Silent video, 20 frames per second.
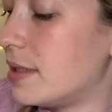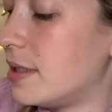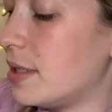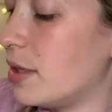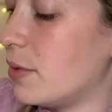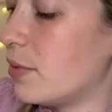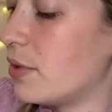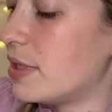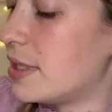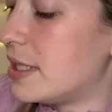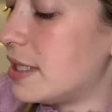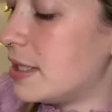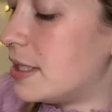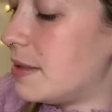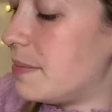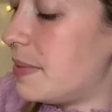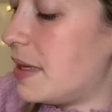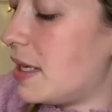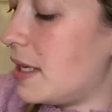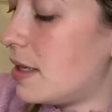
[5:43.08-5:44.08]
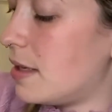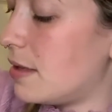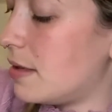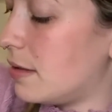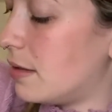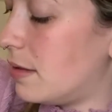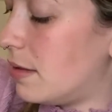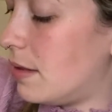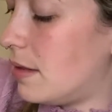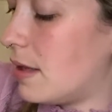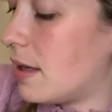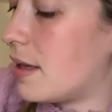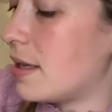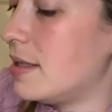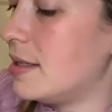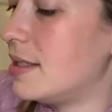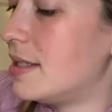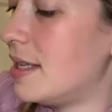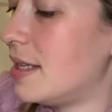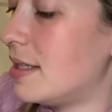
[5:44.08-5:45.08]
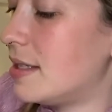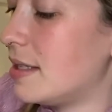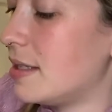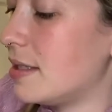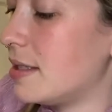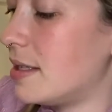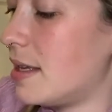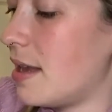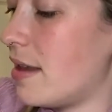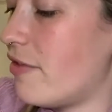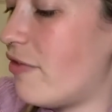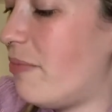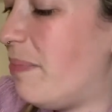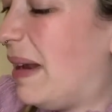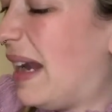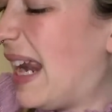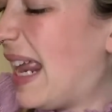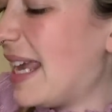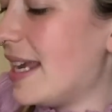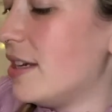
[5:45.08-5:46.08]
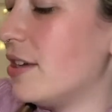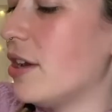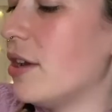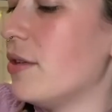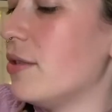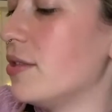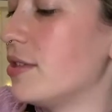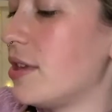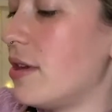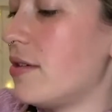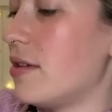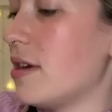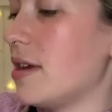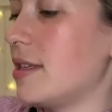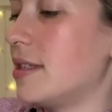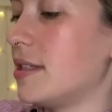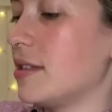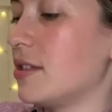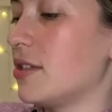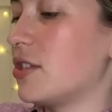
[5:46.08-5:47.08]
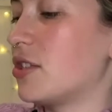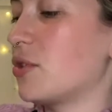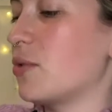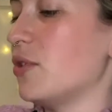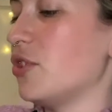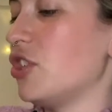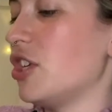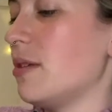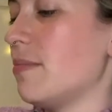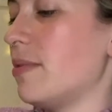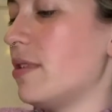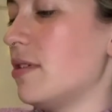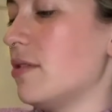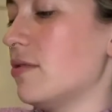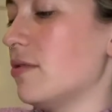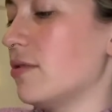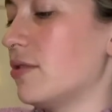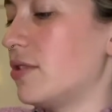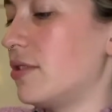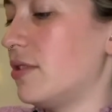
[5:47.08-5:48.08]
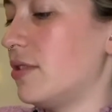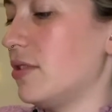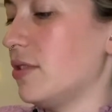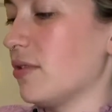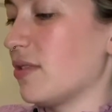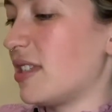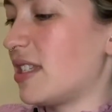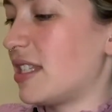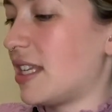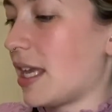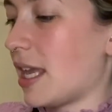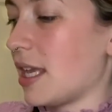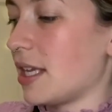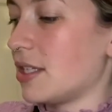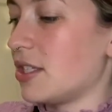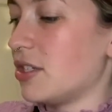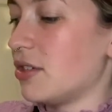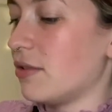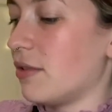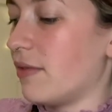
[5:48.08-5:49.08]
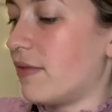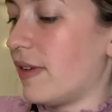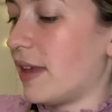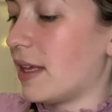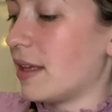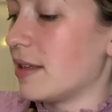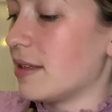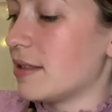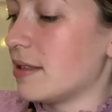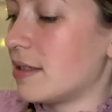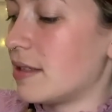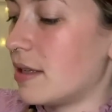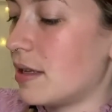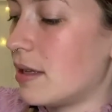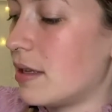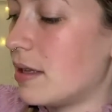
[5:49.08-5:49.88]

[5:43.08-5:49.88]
You want it to be the consistency of Play-Doh, so nice and squidgy but not sticking to your fingers.